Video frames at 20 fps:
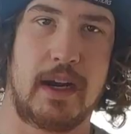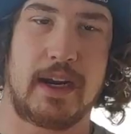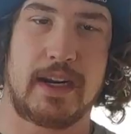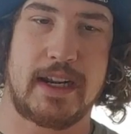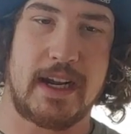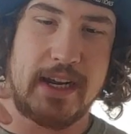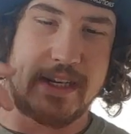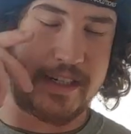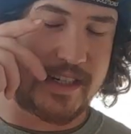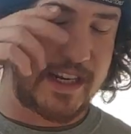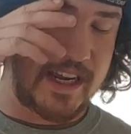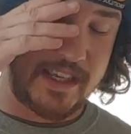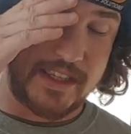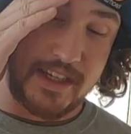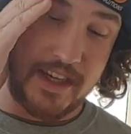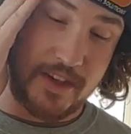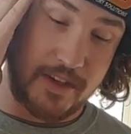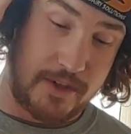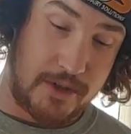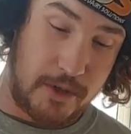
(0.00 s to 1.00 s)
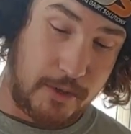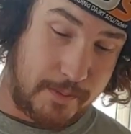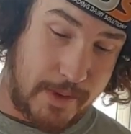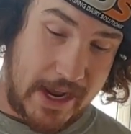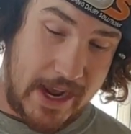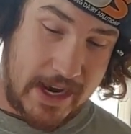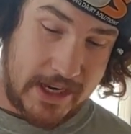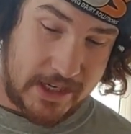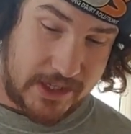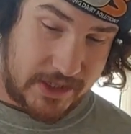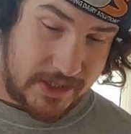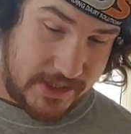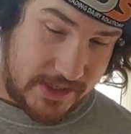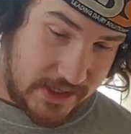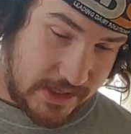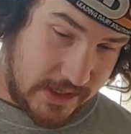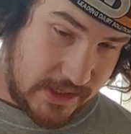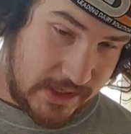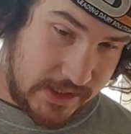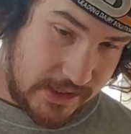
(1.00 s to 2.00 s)
All right, guys, I got the other 2 packages
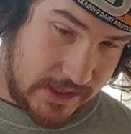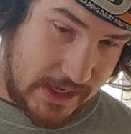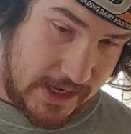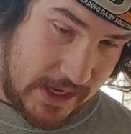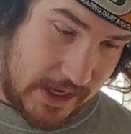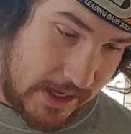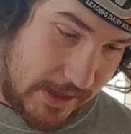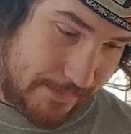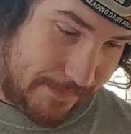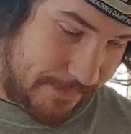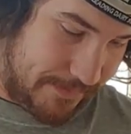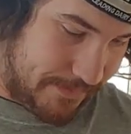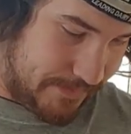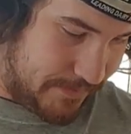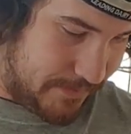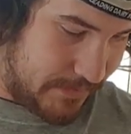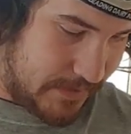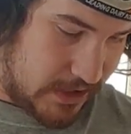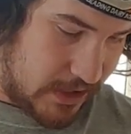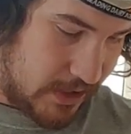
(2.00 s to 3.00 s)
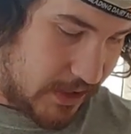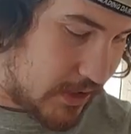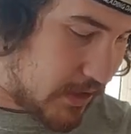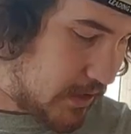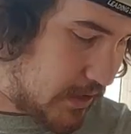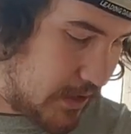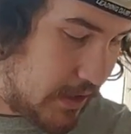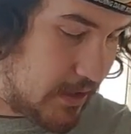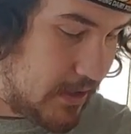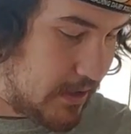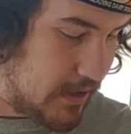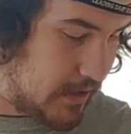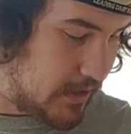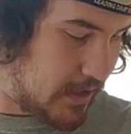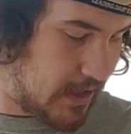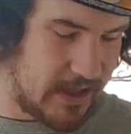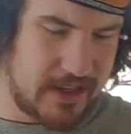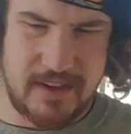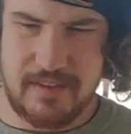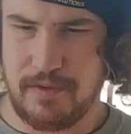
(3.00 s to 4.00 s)
here. Took,
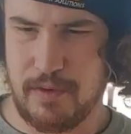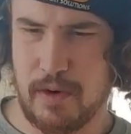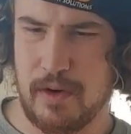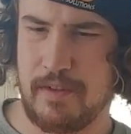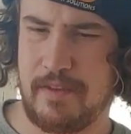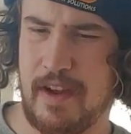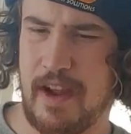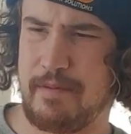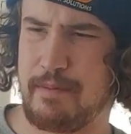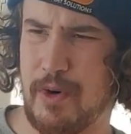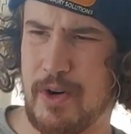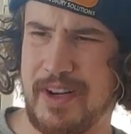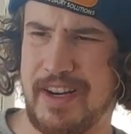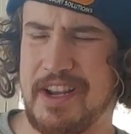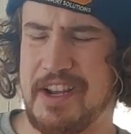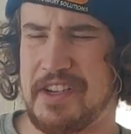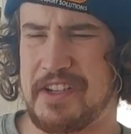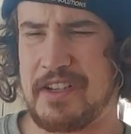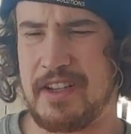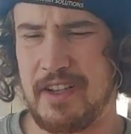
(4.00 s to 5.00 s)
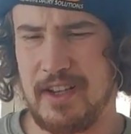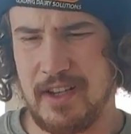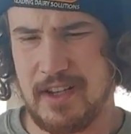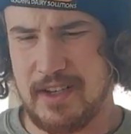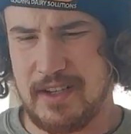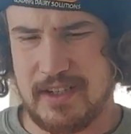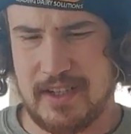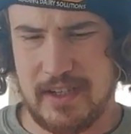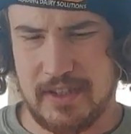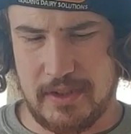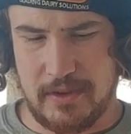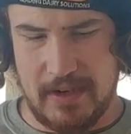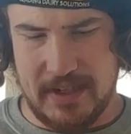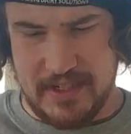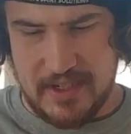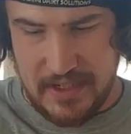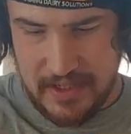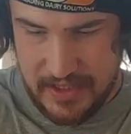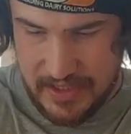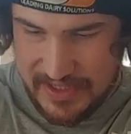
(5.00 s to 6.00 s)
I think, 4 or 5 more days to get the
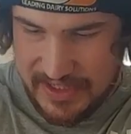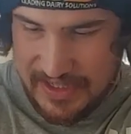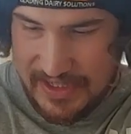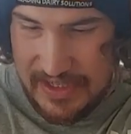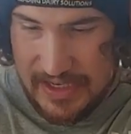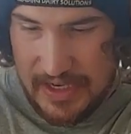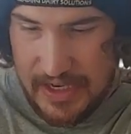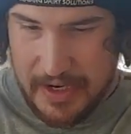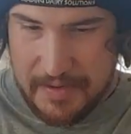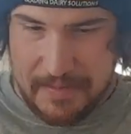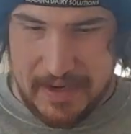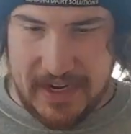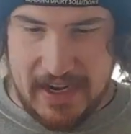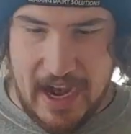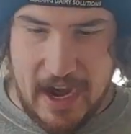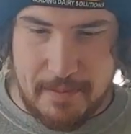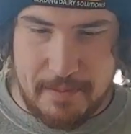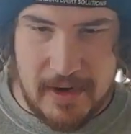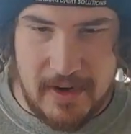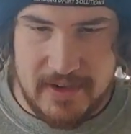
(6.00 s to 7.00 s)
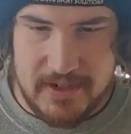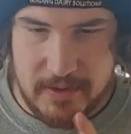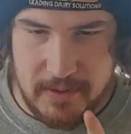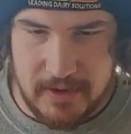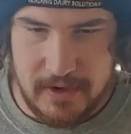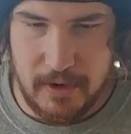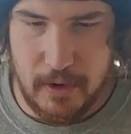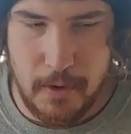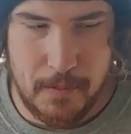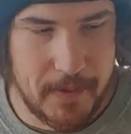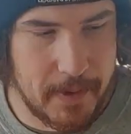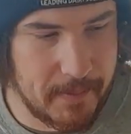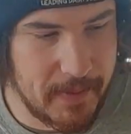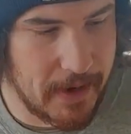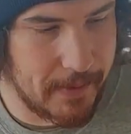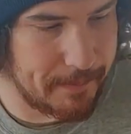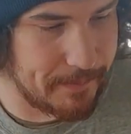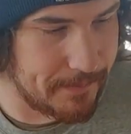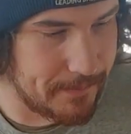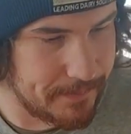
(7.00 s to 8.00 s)
rest of these. But I got them here, so we're going to open them
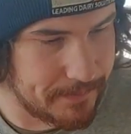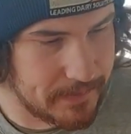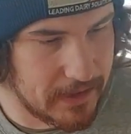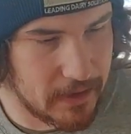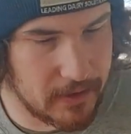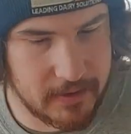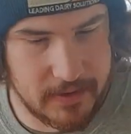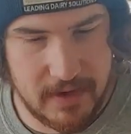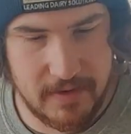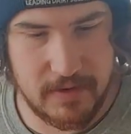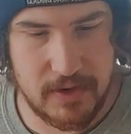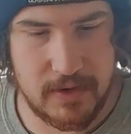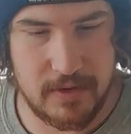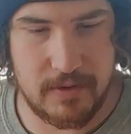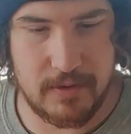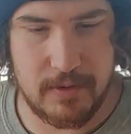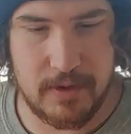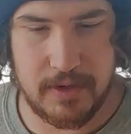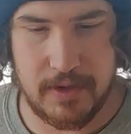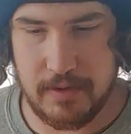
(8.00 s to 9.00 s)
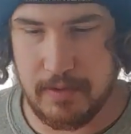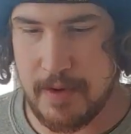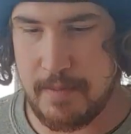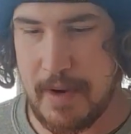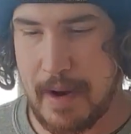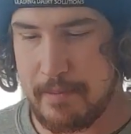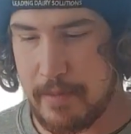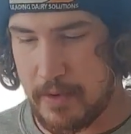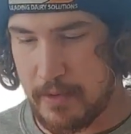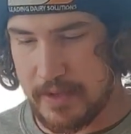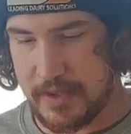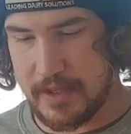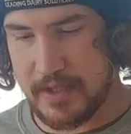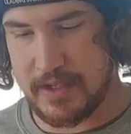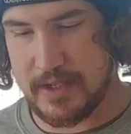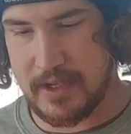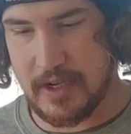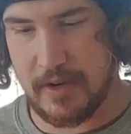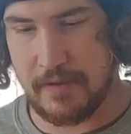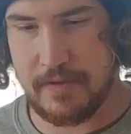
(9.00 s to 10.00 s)
up. I don't even really remember what
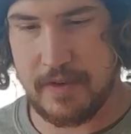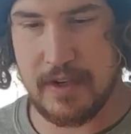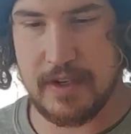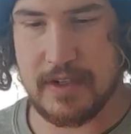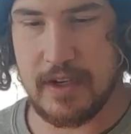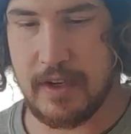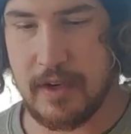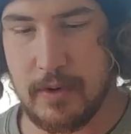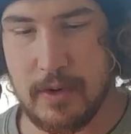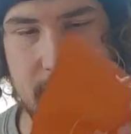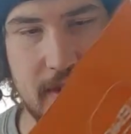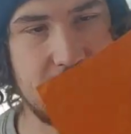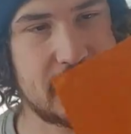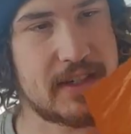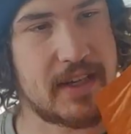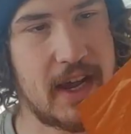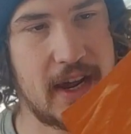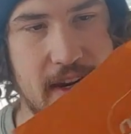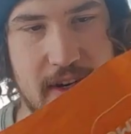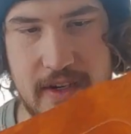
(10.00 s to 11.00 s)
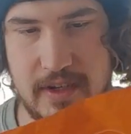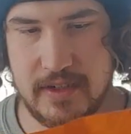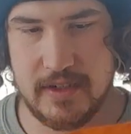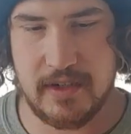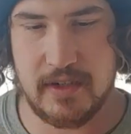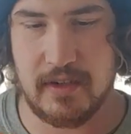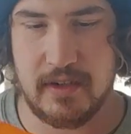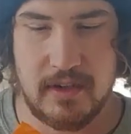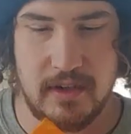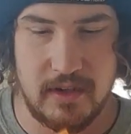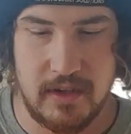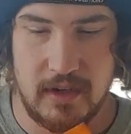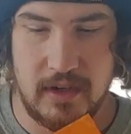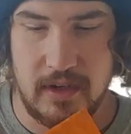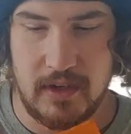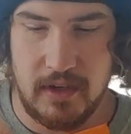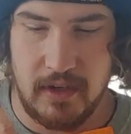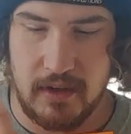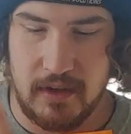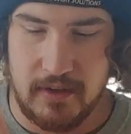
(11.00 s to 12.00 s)
this stuff is. I know what this guy is.
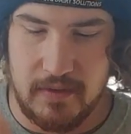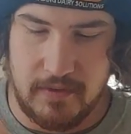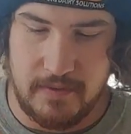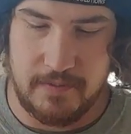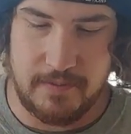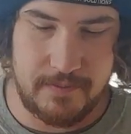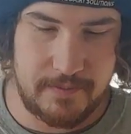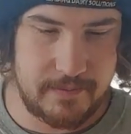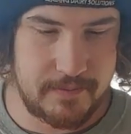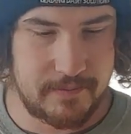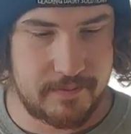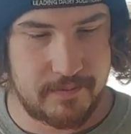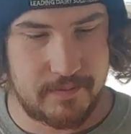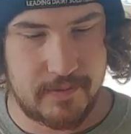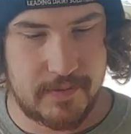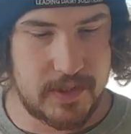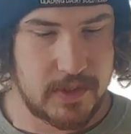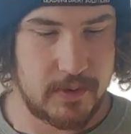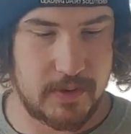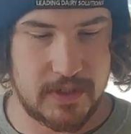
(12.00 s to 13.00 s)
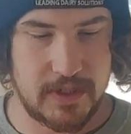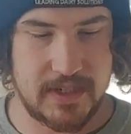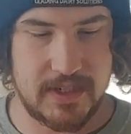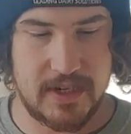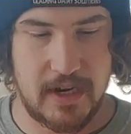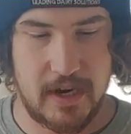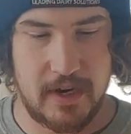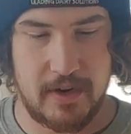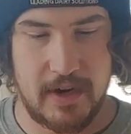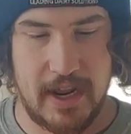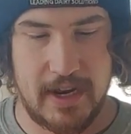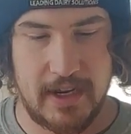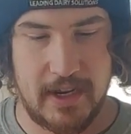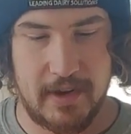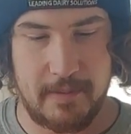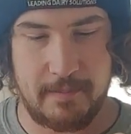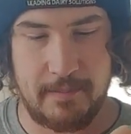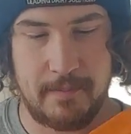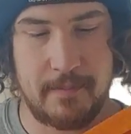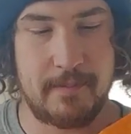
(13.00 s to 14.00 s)
So we'll get started on
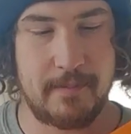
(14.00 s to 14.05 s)
them.